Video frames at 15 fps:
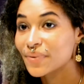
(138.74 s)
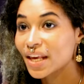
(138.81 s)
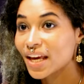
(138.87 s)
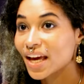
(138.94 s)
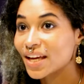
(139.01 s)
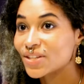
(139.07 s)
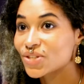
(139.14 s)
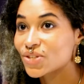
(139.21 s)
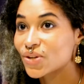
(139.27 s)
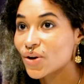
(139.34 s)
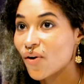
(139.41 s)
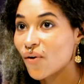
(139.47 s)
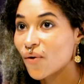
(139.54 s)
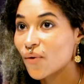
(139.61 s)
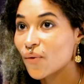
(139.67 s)
and
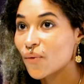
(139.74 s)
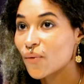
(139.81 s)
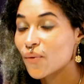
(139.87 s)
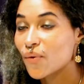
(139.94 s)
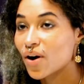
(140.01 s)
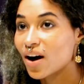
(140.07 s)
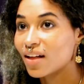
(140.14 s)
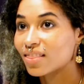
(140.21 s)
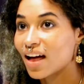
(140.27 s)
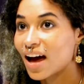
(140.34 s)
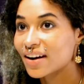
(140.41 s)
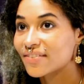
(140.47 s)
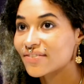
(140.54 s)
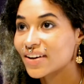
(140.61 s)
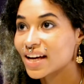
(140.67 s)
so a
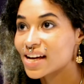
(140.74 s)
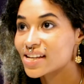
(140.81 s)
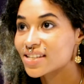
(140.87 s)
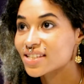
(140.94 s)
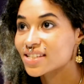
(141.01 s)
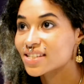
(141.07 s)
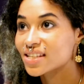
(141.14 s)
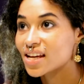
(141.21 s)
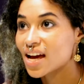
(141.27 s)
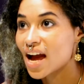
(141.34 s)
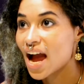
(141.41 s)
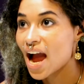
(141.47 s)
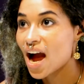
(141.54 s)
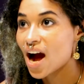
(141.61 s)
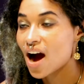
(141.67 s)
lot of us
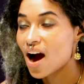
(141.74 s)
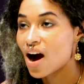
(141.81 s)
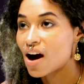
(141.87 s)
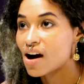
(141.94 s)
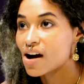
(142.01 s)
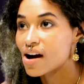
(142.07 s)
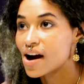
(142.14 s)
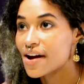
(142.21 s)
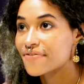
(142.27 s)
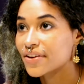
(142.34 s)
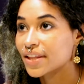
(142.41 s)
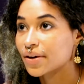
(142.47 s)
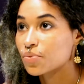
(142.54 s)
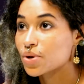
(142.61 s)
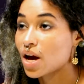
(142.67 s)
are, I feel
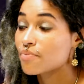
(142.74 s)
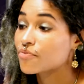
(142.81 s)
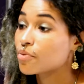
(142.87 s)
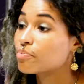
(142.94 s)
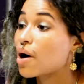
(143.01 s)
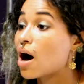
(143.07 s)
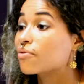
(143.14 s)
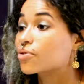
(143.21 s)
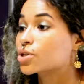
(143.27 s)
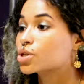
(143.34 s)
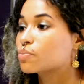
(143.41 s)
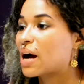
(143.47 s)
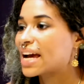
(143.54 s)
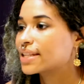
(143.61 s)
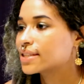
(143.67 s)
like we come from impoverished
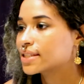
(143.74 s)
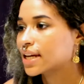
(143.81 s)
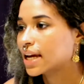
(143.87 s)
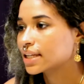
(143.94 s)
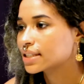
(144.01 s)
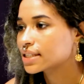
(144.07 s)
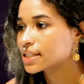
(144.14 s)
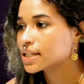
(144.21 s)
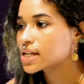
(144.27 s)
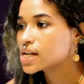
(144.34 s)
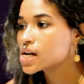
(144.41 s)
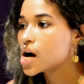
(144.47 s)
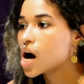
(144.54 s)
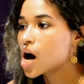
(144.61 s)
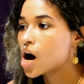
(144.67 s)
mind states.
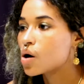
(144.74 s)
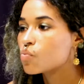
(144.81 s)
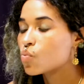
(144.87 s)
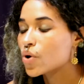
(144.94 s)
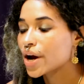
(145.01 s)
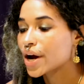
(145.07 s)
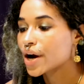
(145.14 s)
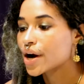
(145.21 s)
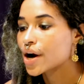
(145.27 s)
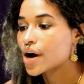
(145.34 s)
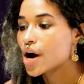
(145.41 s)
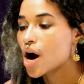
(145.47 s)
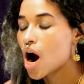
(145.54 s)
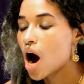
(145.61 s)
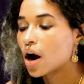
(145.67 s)
Um, mm-hmm.
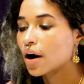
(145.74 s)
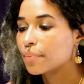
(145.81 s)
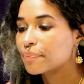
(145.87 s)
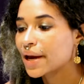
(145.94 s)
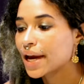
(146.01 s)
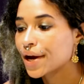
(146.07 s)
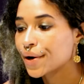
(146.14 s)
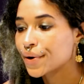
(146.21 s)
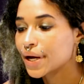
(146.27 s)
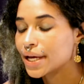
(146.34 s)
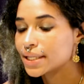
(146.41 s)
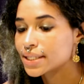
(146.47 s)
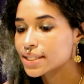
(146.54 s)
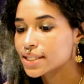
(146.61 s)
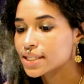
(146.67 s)
where our
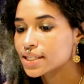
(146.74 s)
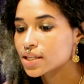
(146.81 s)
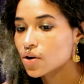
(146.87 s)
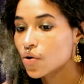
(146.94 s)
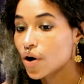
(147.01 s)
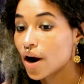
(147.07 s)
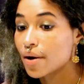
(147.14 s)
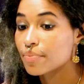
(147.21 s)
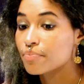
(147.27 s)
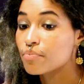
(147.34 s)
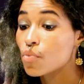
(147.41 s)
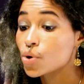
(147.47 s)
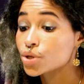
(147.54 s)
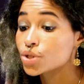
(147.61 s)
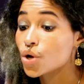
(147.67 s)
parents, or our,
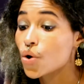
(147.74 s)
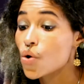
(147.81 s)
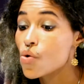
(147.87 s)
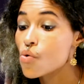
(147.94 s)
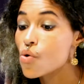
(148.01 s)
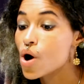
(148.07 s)
more so